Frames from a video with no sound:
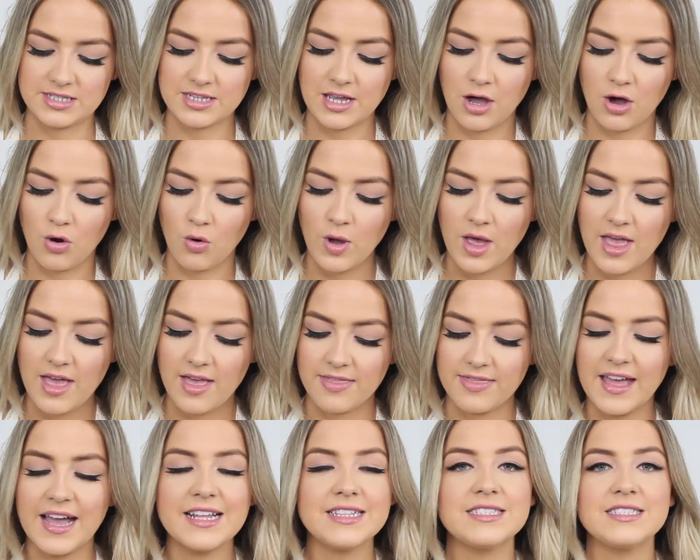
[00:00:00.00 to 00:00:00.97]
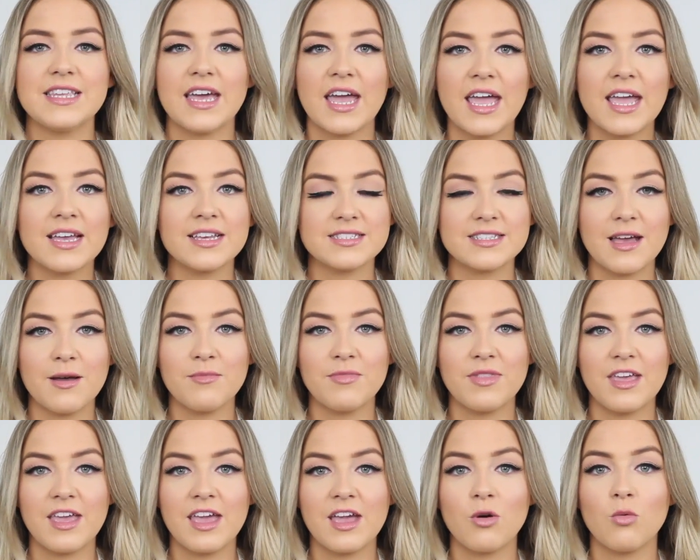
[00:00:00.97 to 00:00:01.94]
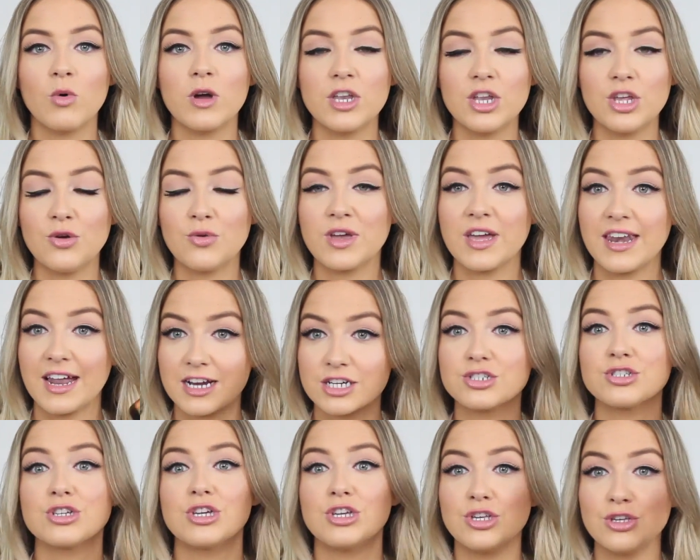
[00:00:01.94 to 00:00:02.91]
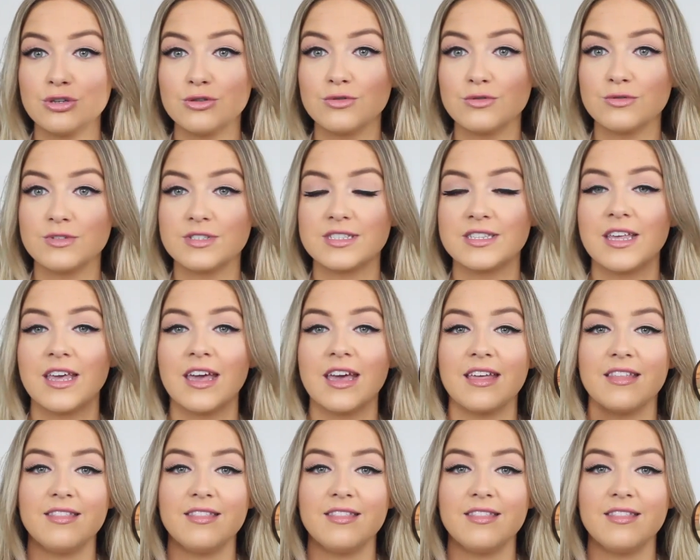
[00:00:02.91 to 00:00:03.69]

So that's saying something when you can actually use